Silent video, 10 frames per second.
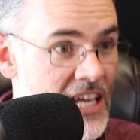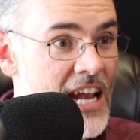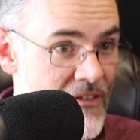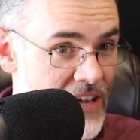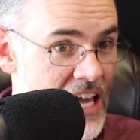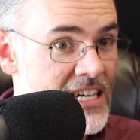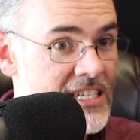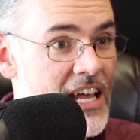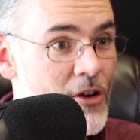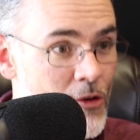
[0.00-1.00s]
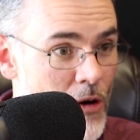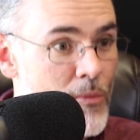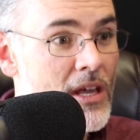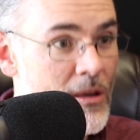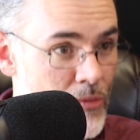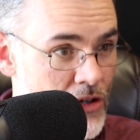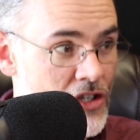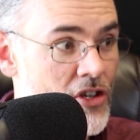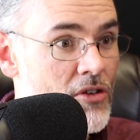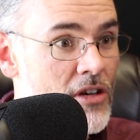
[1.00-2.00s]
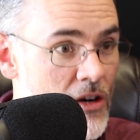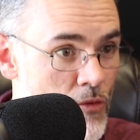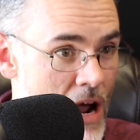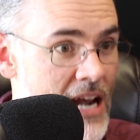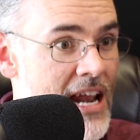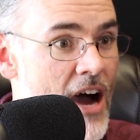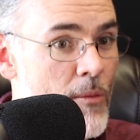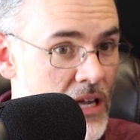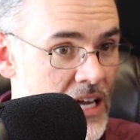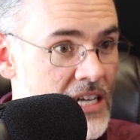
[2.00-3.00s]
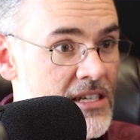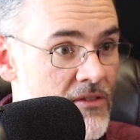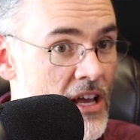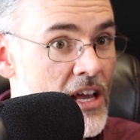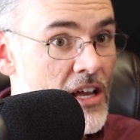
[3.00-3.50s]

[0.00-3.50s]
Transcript: in Afghanistan who are being persecuted right now because of